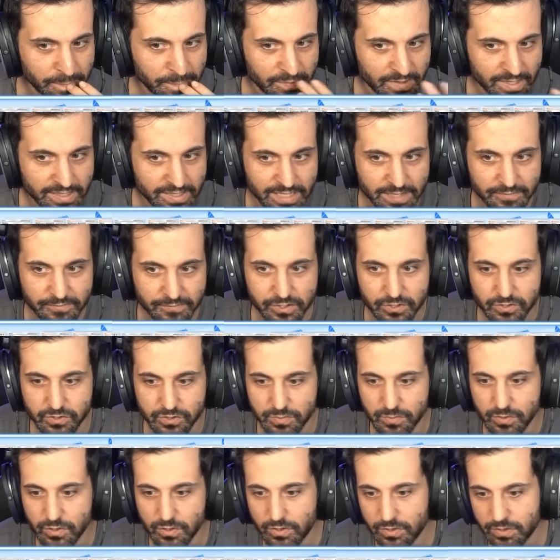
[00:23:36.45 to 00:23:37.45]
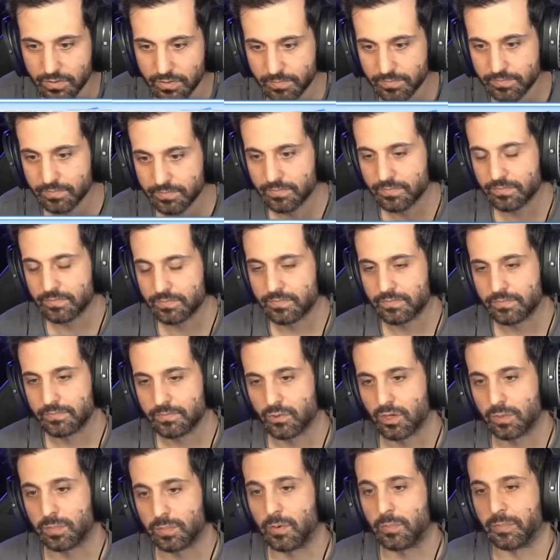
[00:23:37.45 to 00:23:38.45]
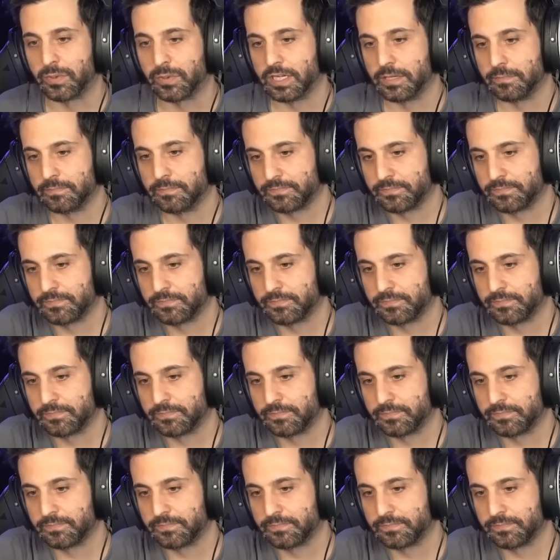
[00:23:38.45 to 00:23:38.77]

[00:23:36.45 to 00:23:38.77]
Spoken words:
That feels more appropriate.